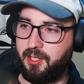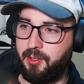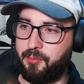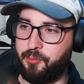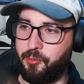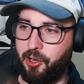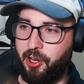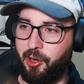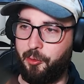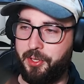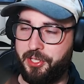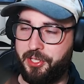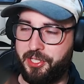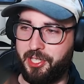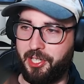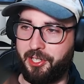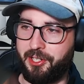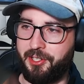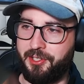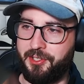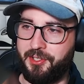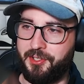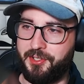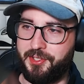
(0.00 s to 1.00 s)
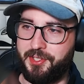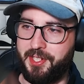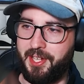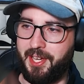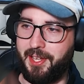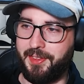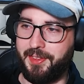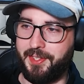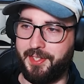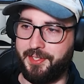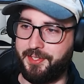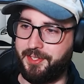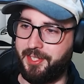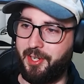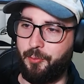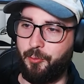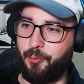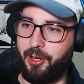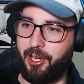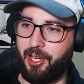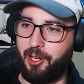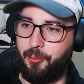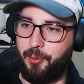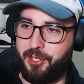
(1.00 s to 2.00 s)
Bro, I wish I could use Nen the same
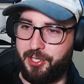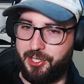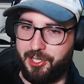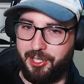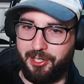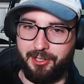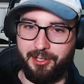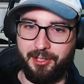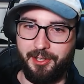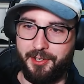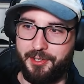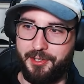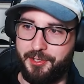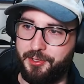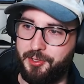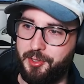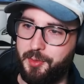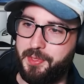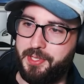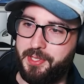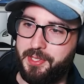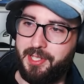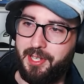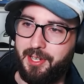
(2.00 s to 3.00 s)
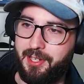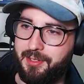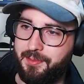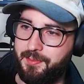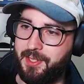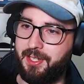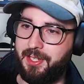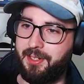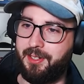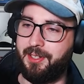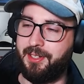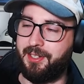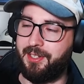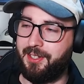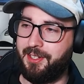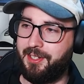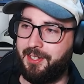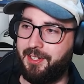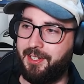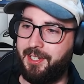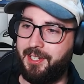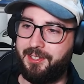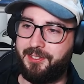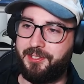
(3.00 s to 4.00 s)
way I wish I could go Super Saiyan, man.
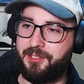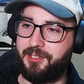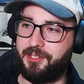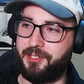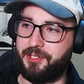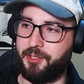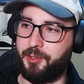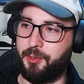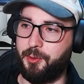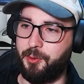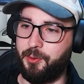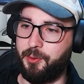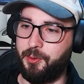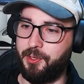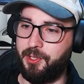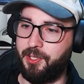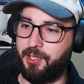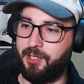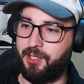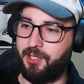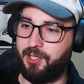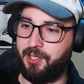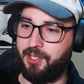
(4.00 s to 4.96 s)
It's just cool.